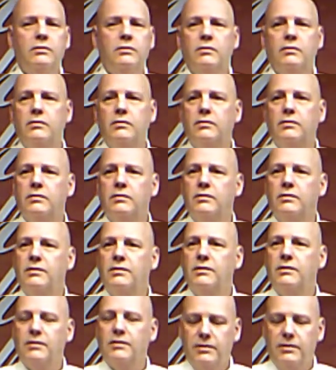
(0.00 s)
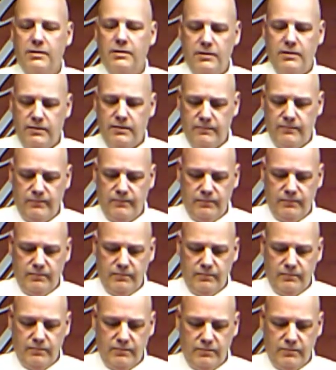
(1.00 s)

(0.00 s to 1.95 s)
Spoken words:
Nothing is said.